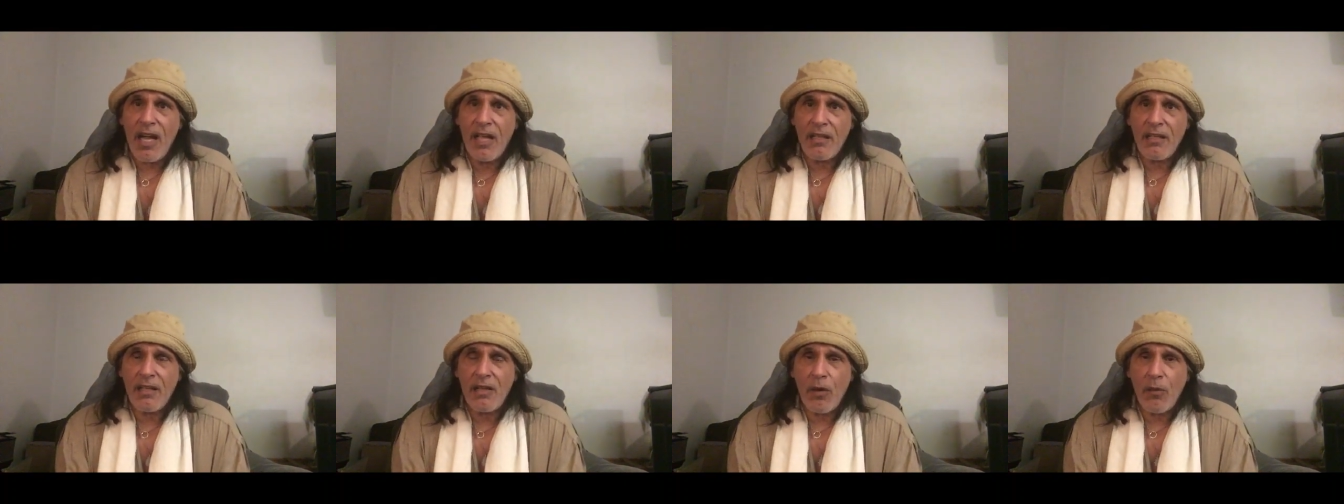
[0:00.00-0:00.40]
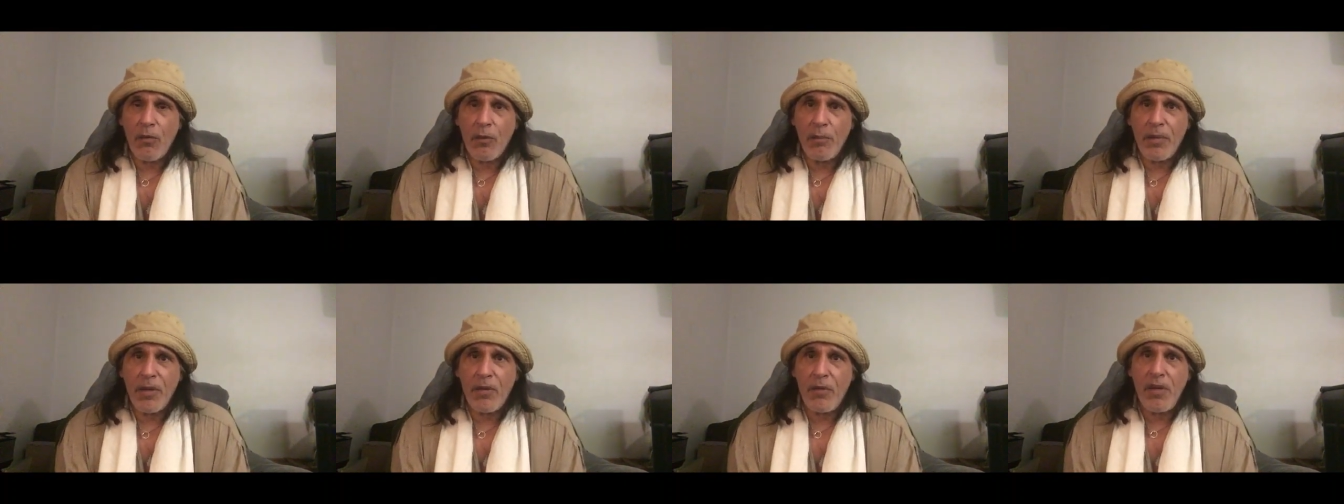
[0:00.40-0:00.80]
you know, were
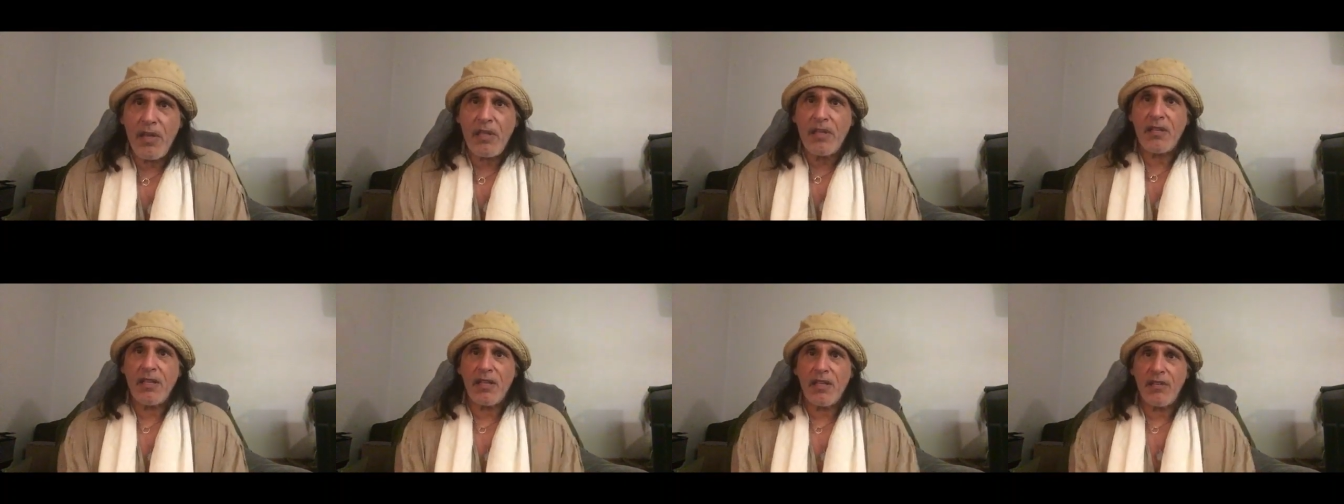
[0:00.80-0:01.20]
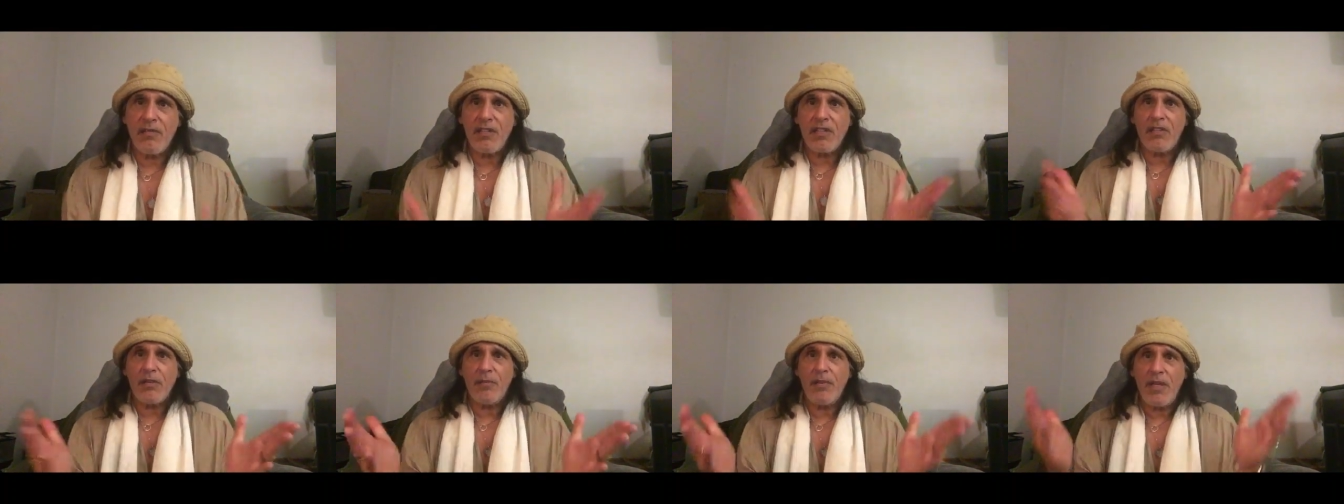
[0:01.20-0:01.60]
bequeathed and
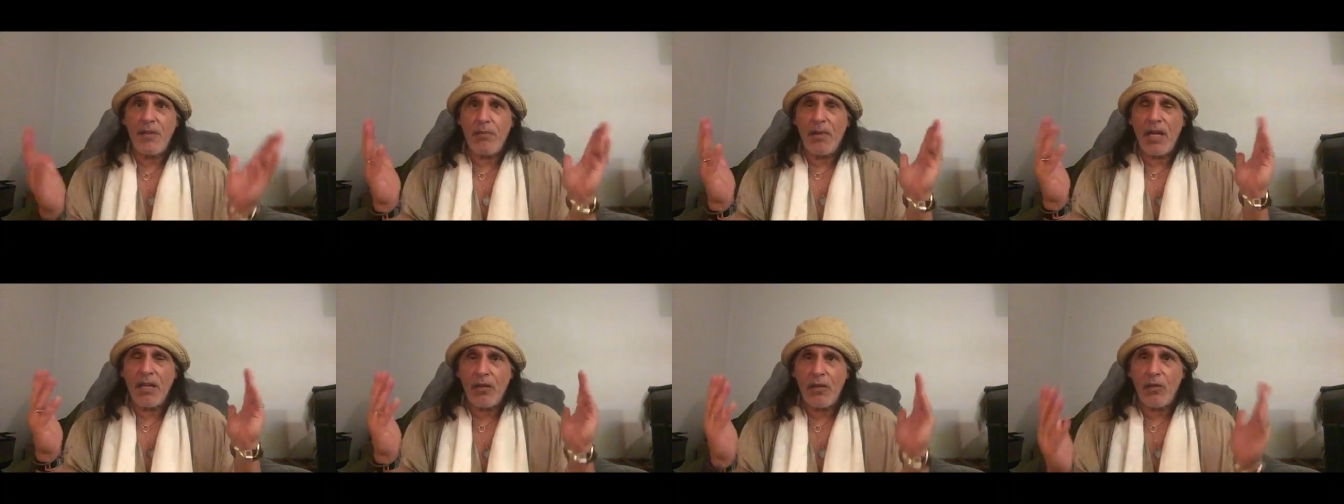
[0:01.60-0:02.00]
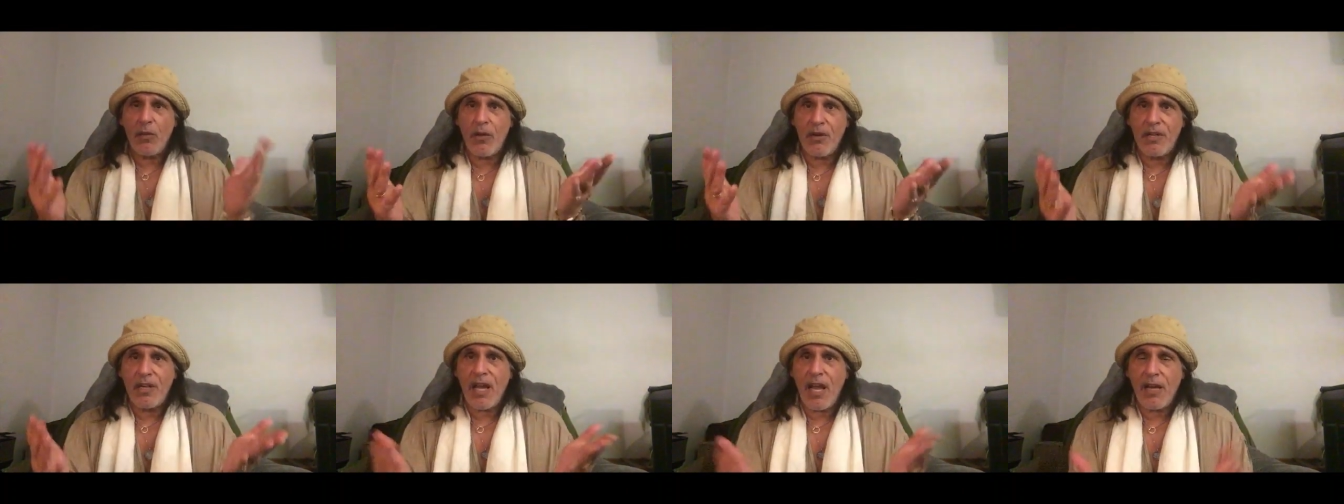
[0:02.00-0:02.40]
given to me by the
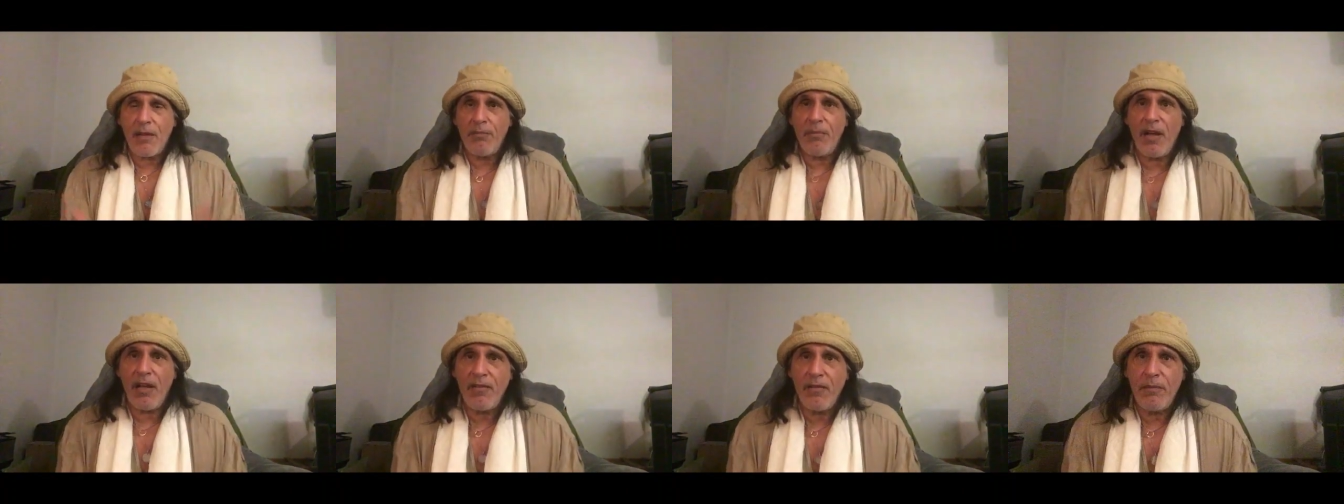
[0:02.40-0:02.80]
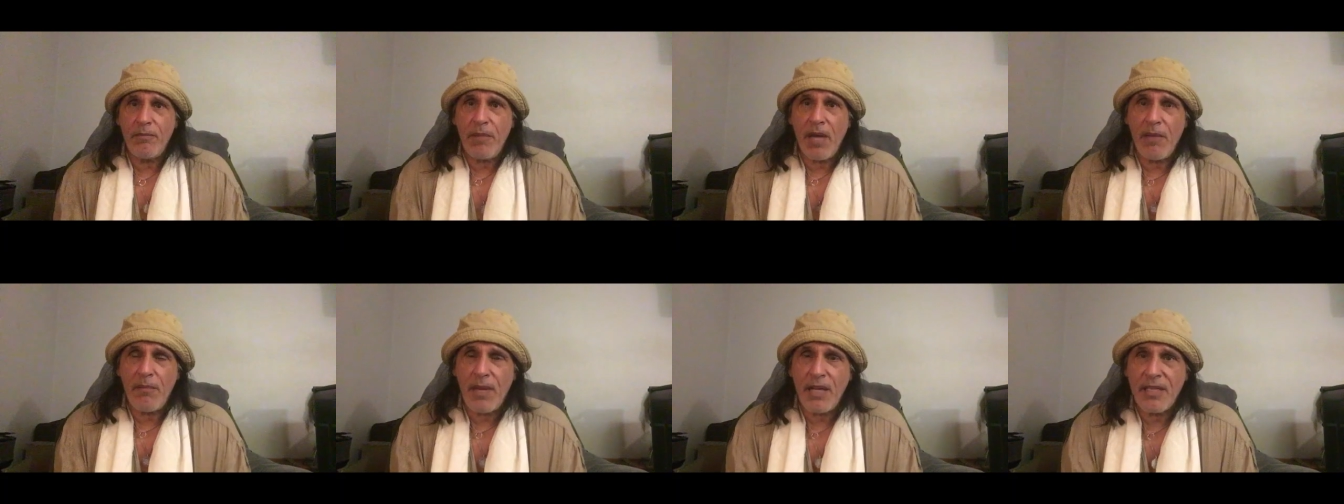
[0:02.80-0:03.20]
Lord God above and
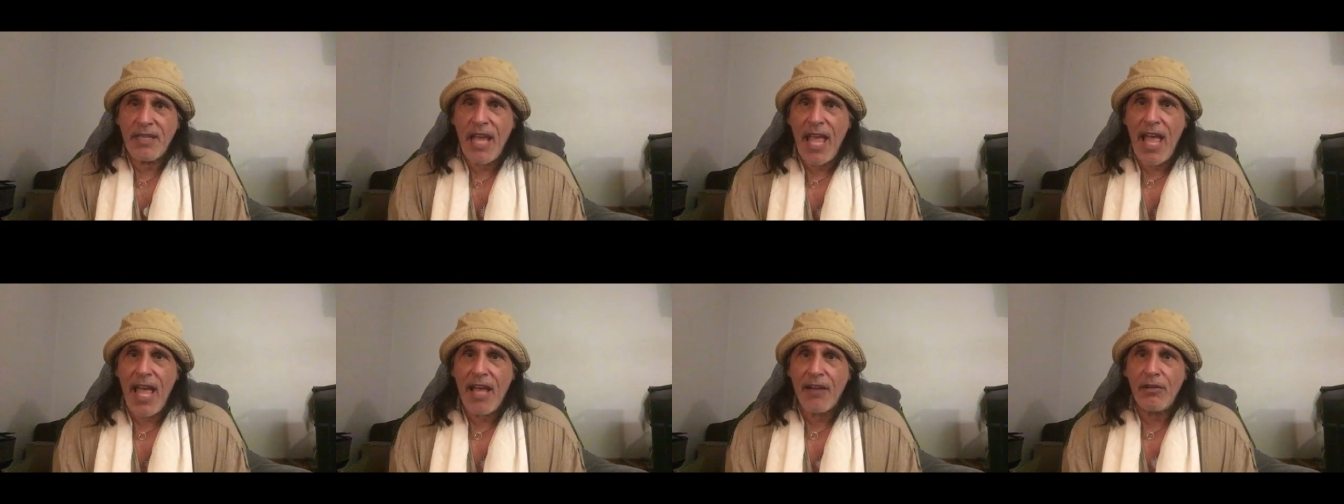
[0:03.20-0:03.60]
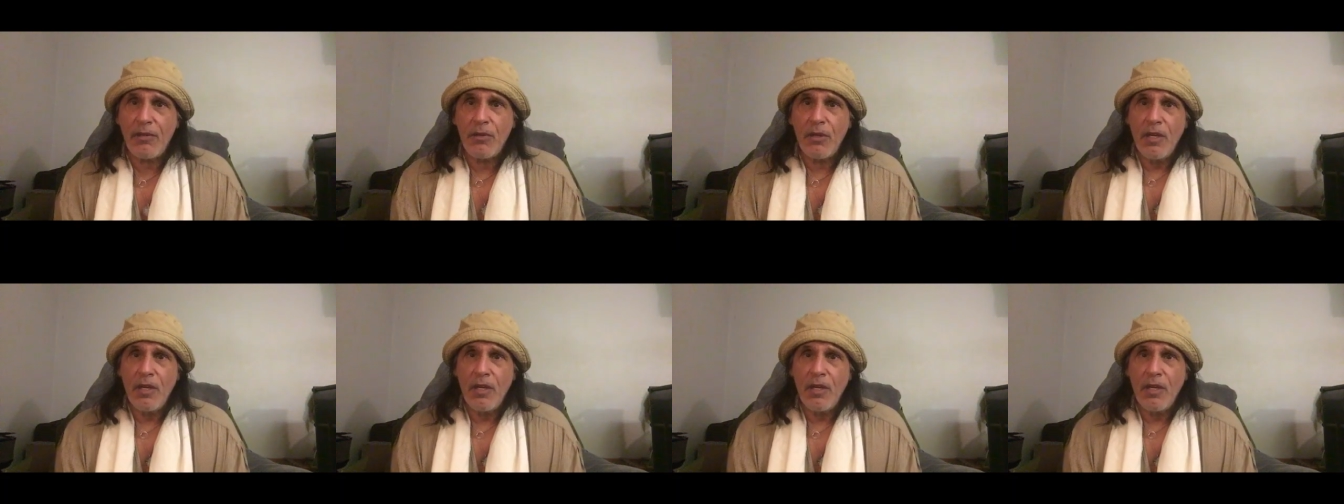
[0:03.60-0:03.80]
by my dad.